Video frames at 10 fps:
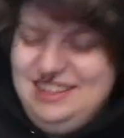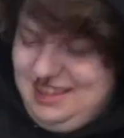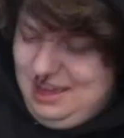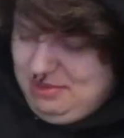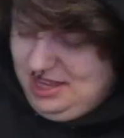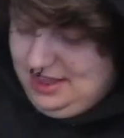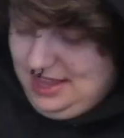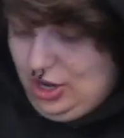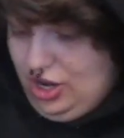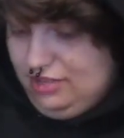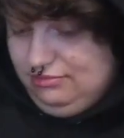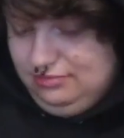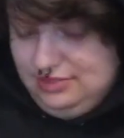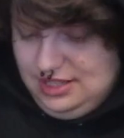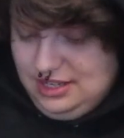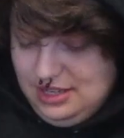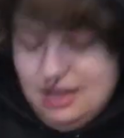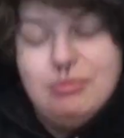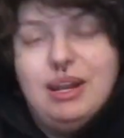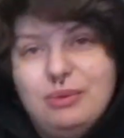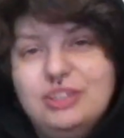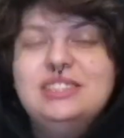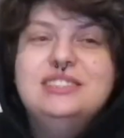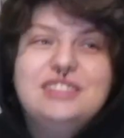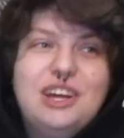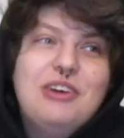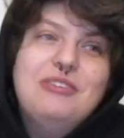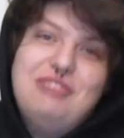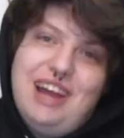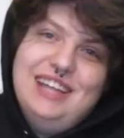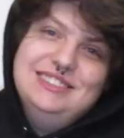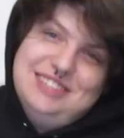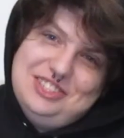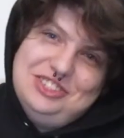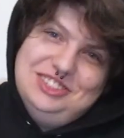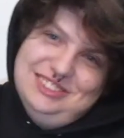Can't be that hard, but I will need to go find scissors.